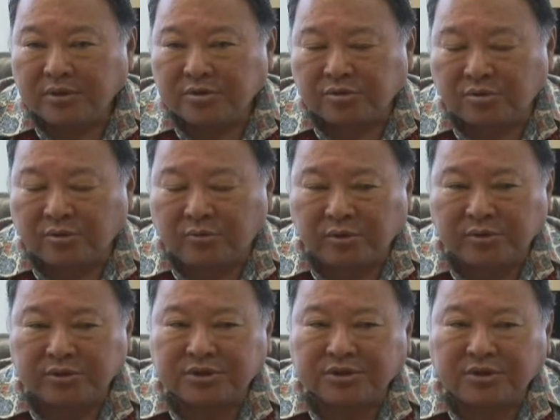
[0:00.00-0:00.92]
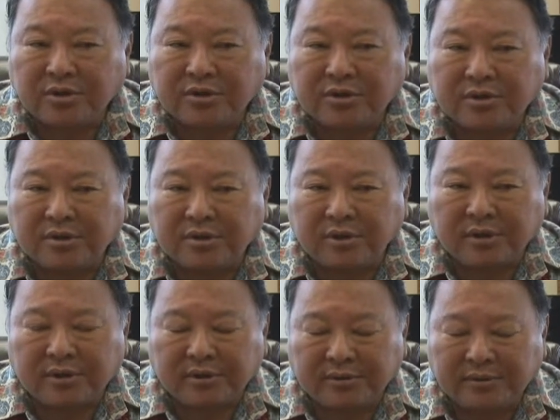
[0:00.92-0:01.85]
So we'll start
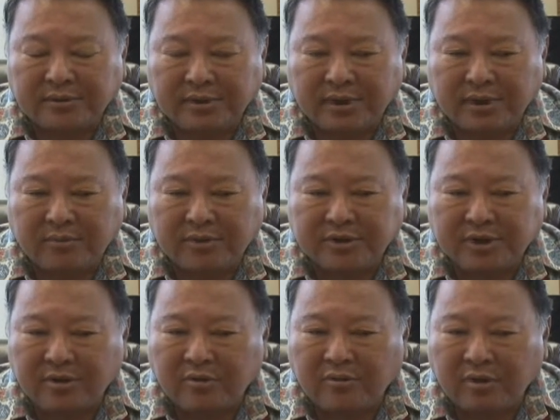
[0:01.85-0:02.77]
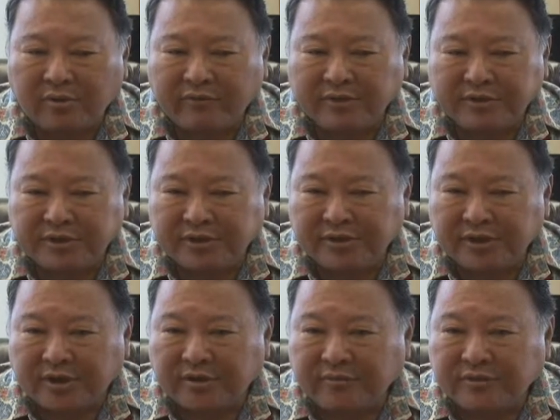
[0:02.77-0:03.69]
Danny Mateo off as an
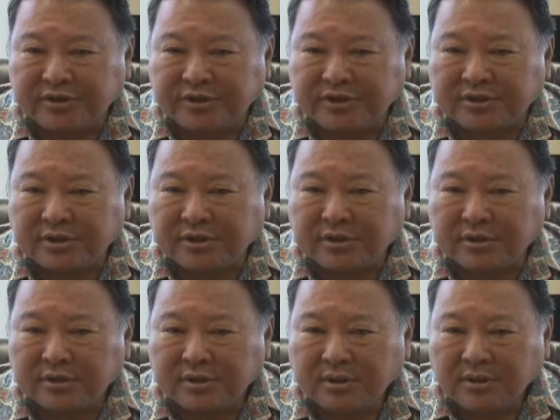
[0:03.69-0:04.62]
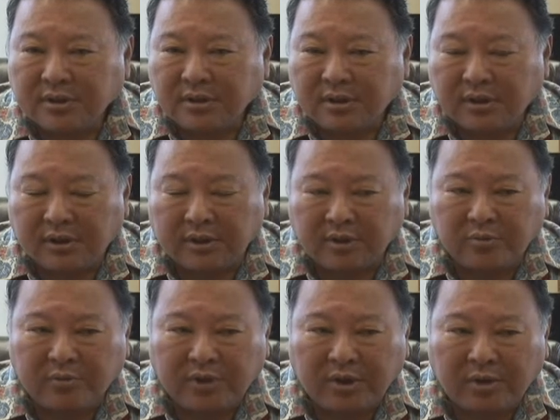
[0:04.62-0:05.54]
executive assistant.
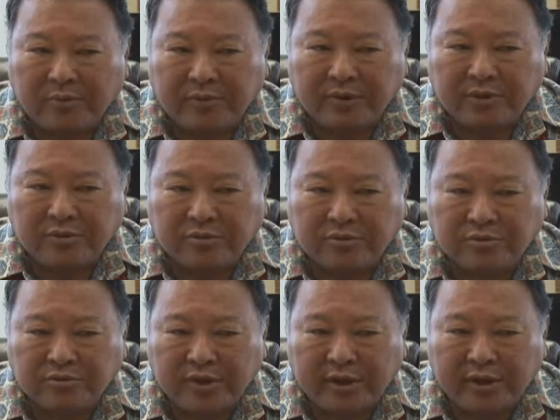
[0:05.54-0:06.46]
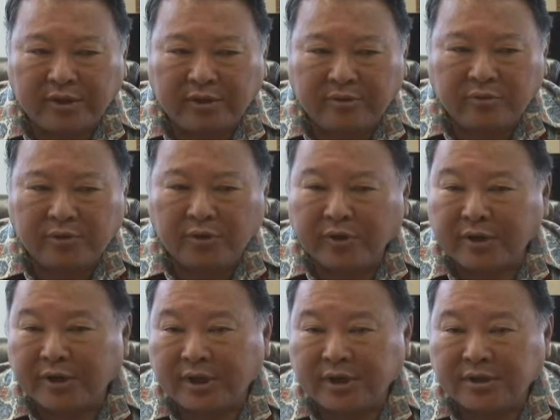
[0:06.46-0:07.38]
He'll be helping to try and
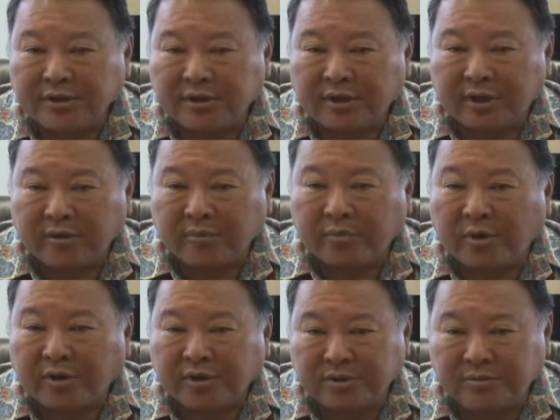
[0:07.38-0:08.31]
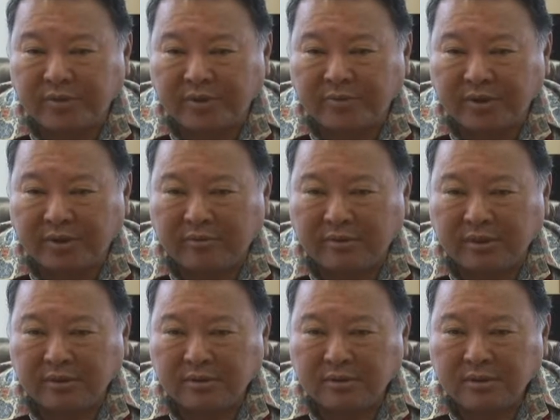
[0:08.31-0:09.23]
reorganize a lot of the Parks Department
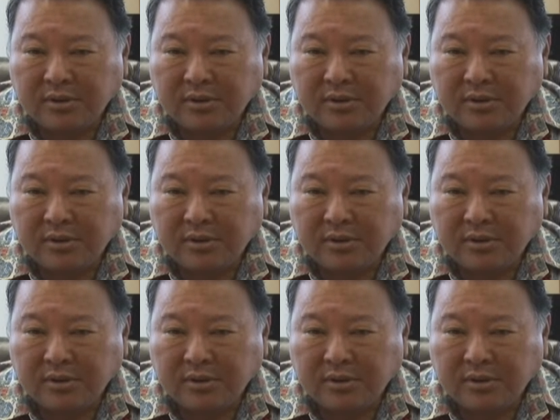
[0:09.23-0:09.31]
area.